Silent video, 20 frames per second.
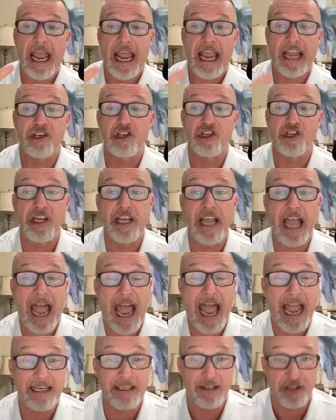and she
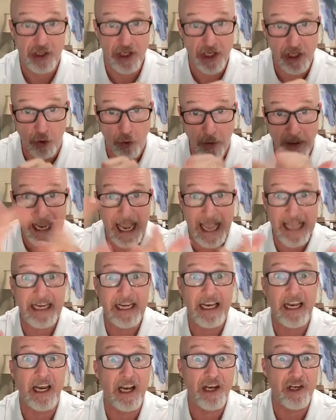act she
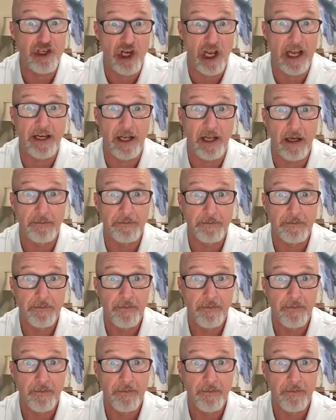created an agenda.